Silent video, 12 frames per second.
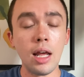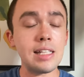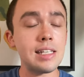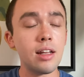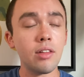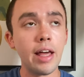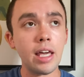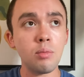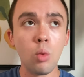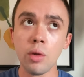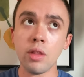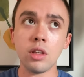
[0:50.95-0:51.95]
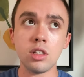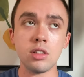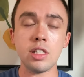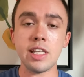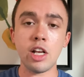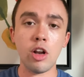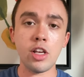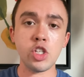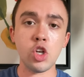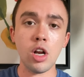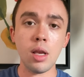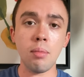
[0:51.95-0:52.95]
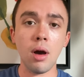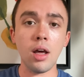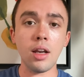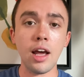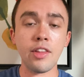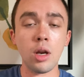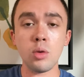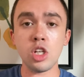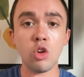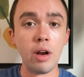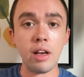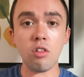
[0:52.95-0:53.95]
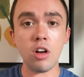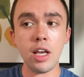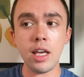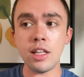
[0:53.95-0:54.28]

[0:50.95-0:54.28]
I didn't like it more than The Secret History, but I thought it was a great read.